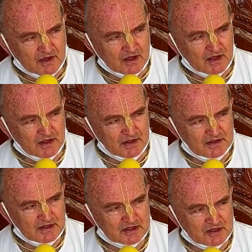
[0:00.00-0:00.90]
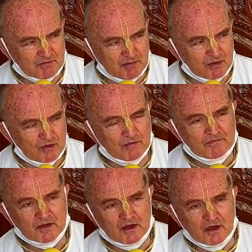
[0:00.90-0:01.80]
this Bhu,
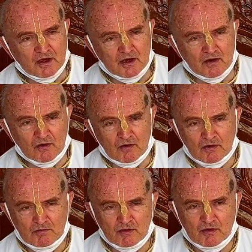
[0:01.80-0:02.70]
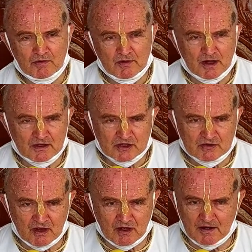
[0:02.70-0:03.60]
Om Bhu Bhuva
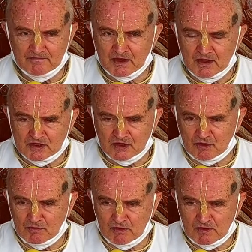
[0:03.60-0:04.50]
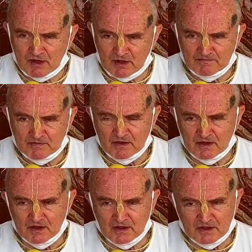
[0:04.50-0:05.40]
Swaha. So Bhuva,
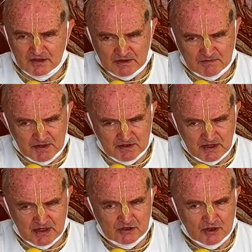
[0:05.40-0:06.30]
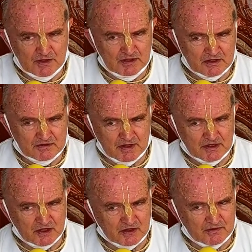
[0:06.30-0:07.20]
that means the intermediate
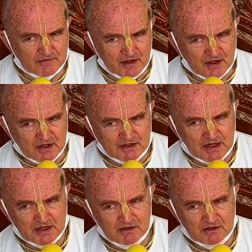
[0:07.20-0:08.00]
region, there you will